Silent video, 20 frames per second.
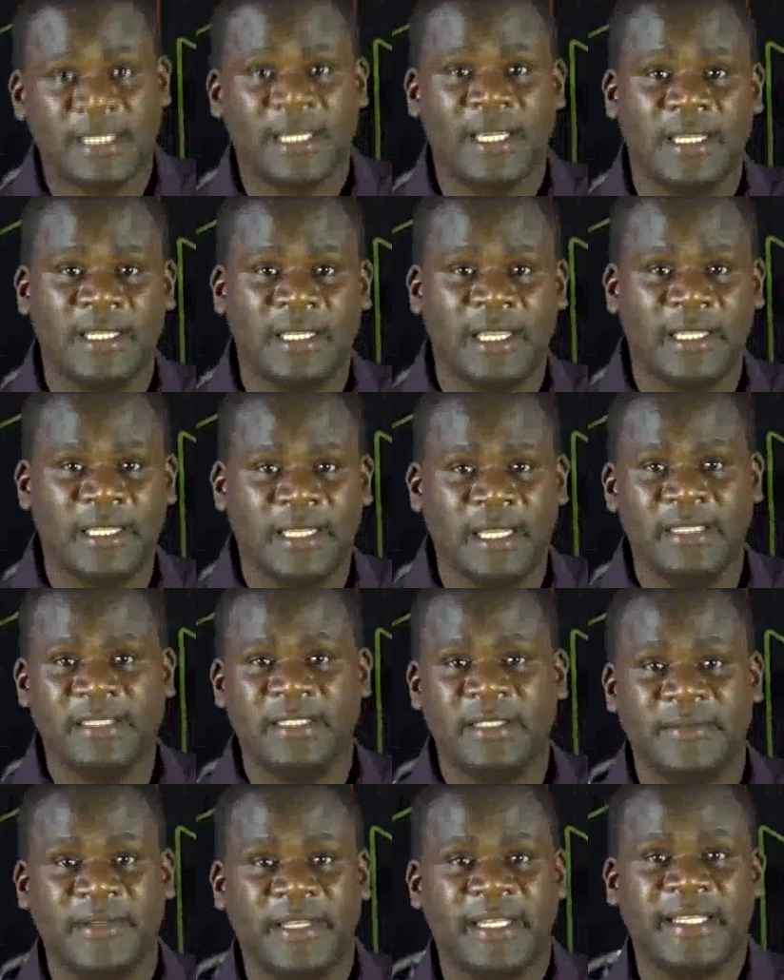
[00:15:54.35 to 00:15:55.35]
I
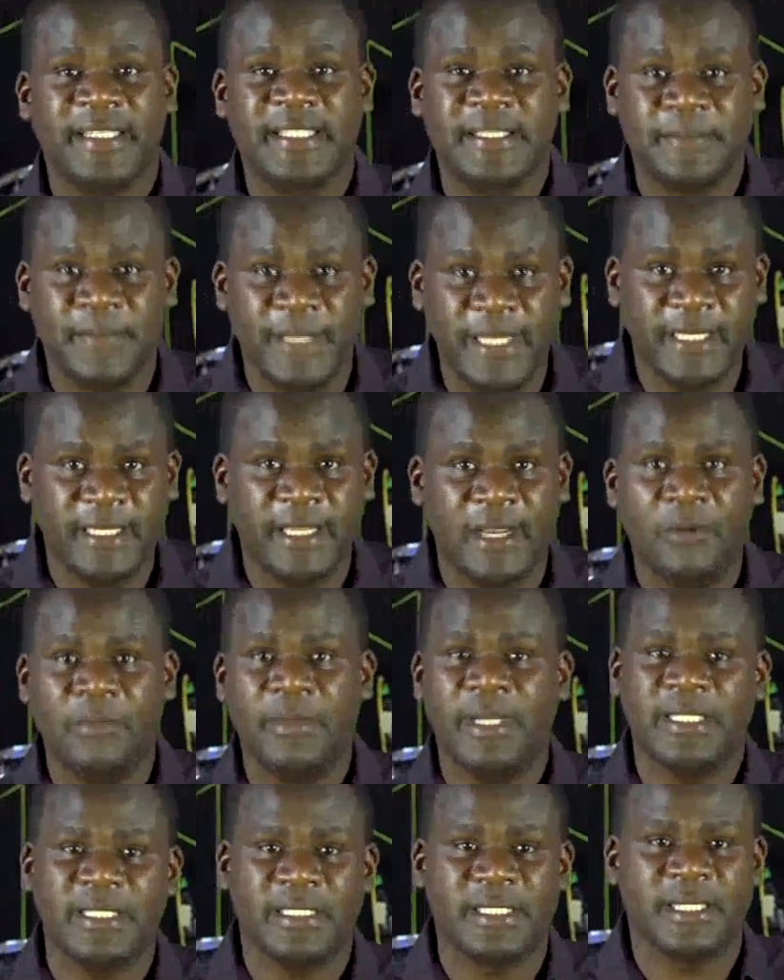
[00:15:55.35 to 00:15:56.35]
can't even explain how
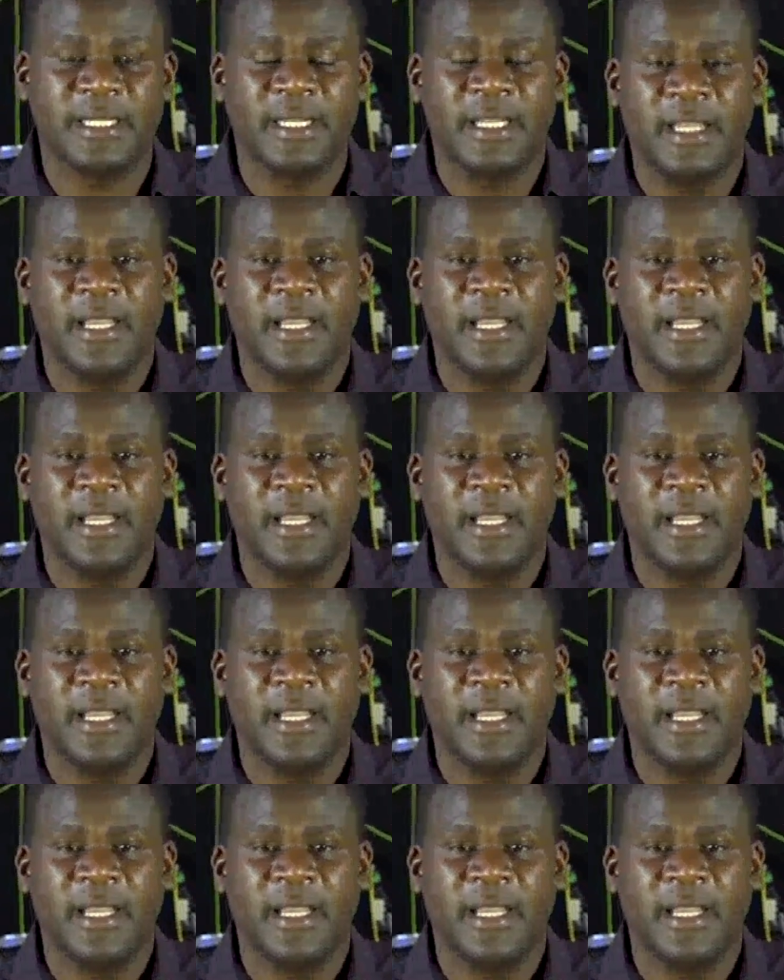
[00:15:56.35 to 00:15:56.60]
much